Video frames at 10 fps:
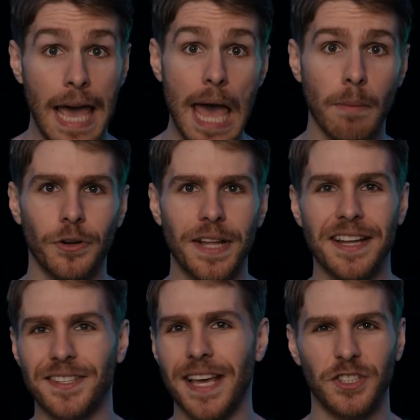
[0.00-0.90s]
Emerald
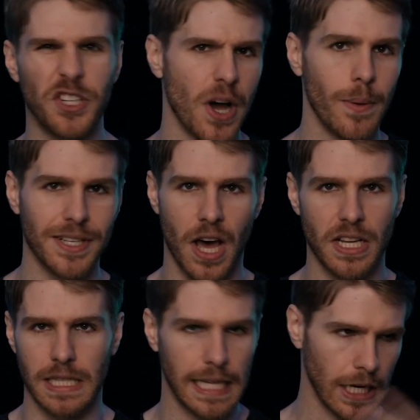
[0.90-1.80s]
has that. She's always
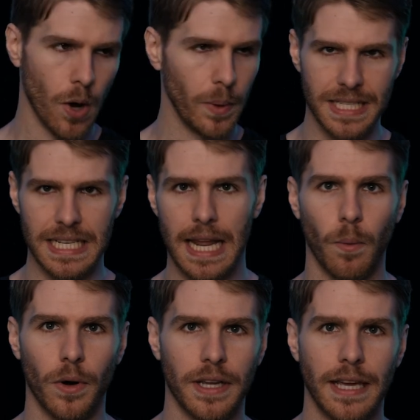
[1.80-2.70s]
hustling, always
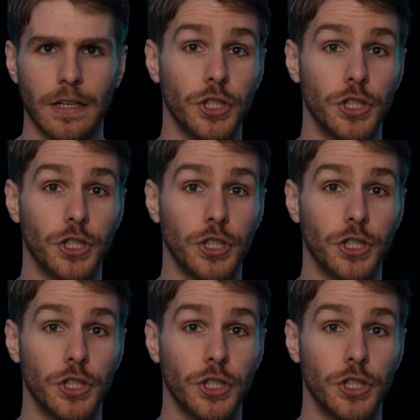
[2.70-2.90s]
networking.